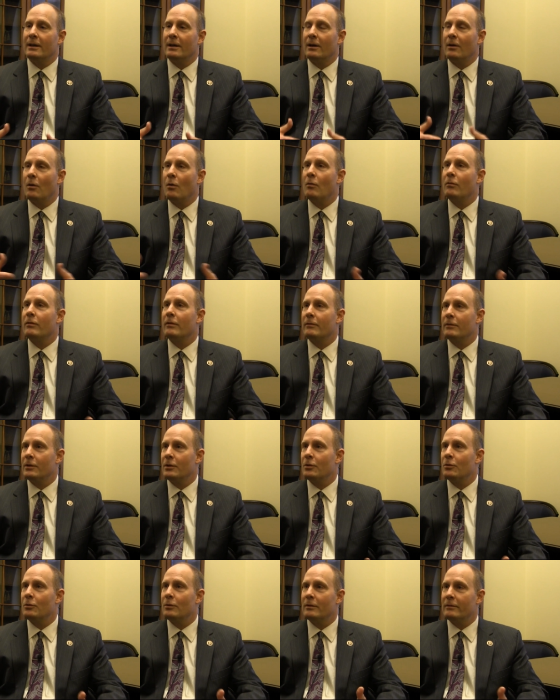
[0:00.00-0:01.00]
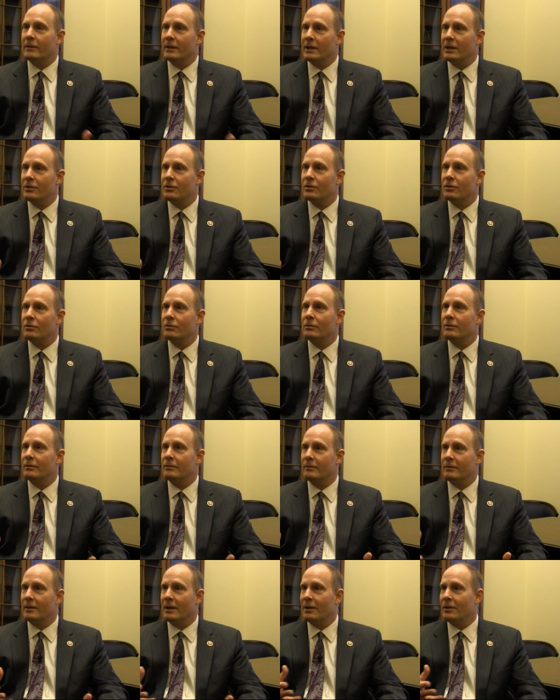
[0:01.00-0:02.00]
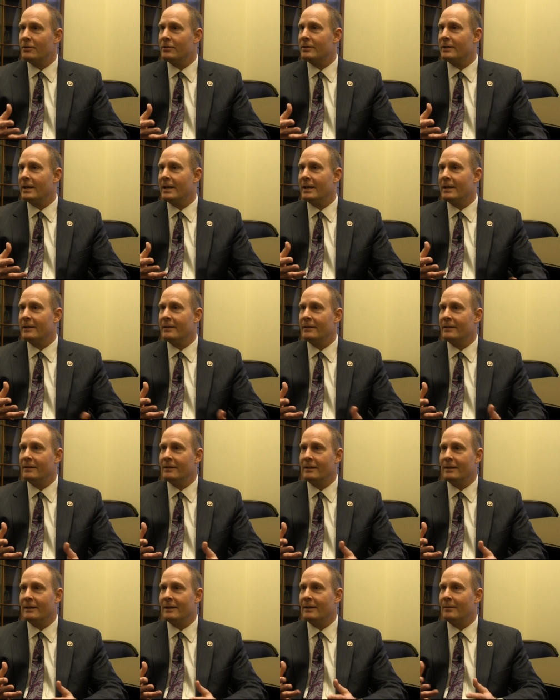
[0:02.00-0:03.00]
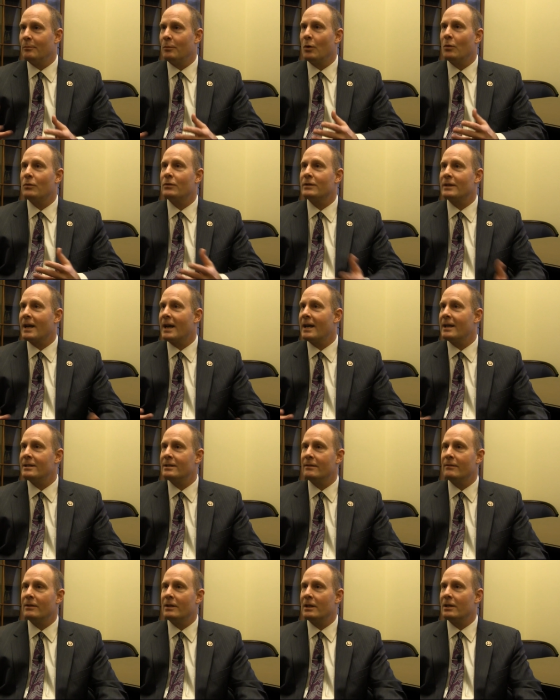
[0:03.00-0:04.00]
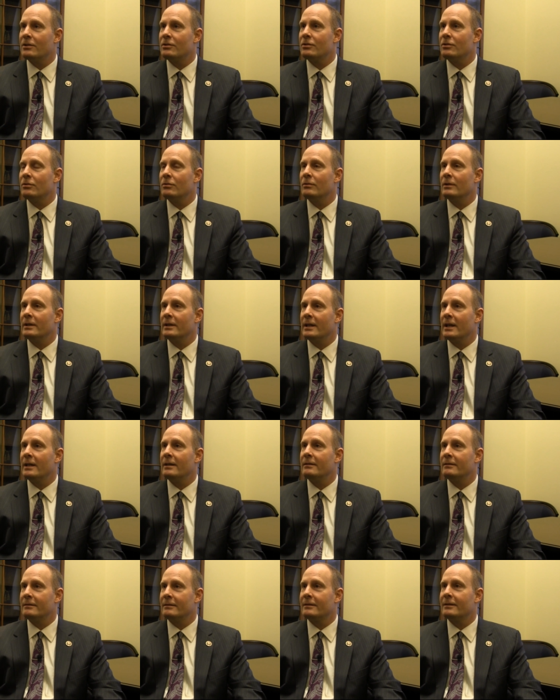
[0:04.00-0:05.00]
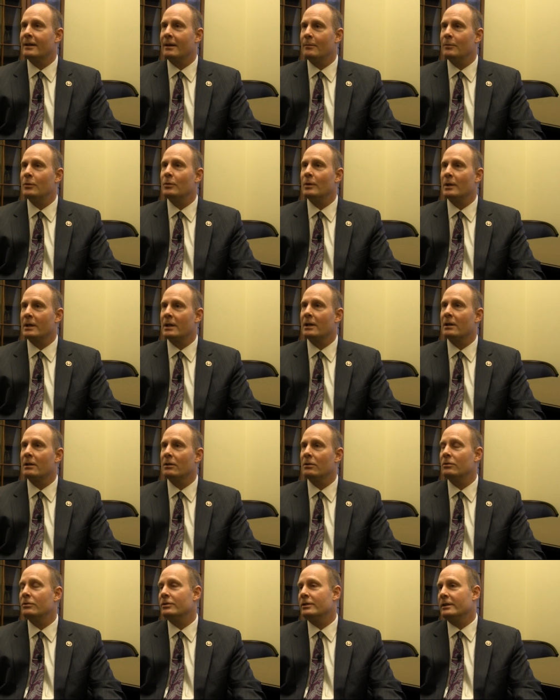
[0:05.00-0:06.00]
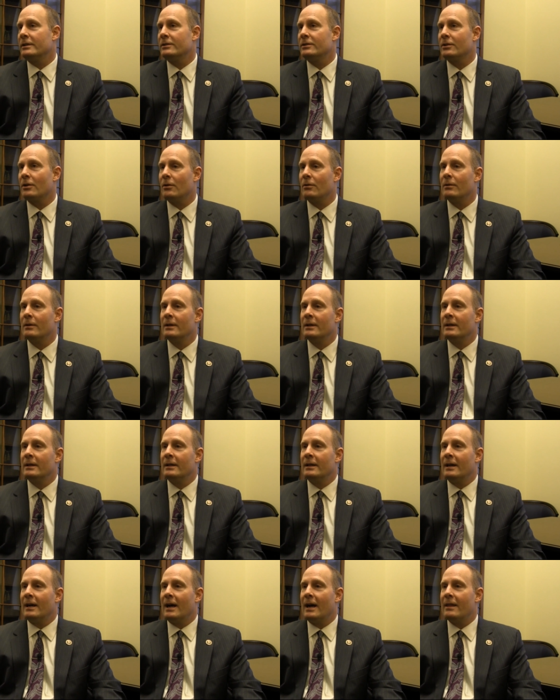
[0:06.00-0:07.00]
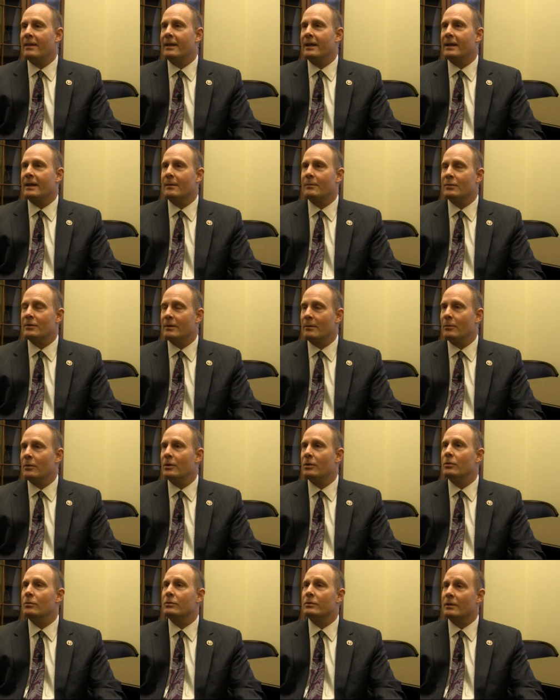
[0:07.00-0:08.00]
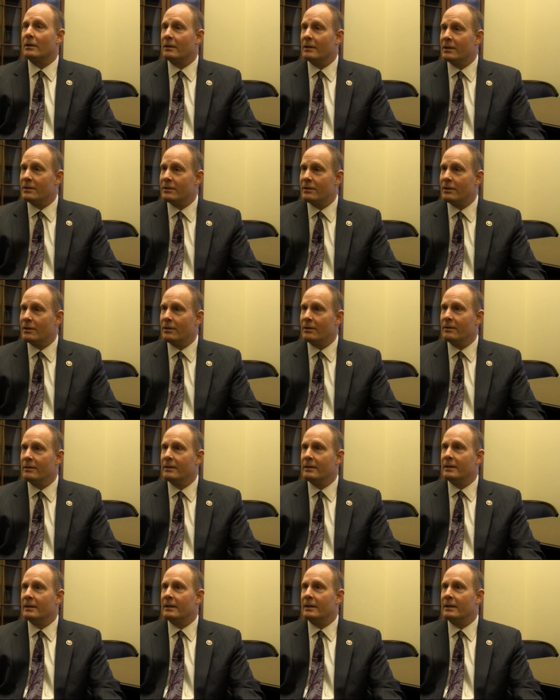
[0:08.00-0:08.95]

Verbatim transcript: uh, overview of an issue, understand uh, both sides of the issue, and then come to a conclusion. So, I think I'm someone who's a listener.